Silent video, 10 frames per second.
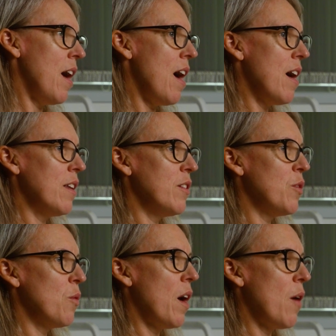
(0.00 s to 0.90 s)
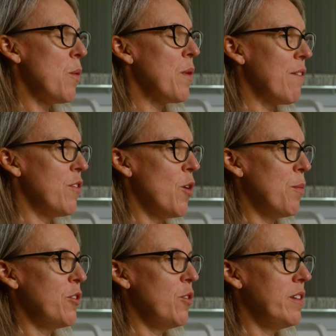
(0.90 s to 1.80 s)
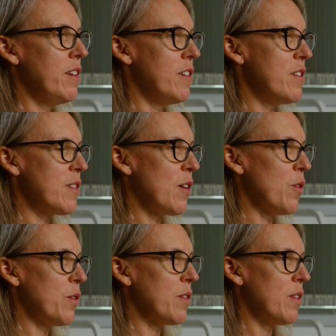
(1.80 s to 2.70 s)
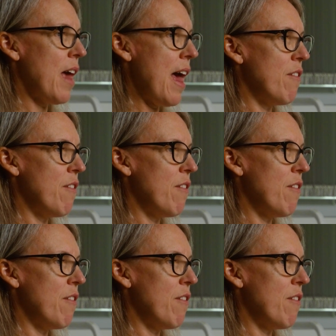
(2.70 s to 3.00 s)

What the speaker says: And we were given the opportunity to discuss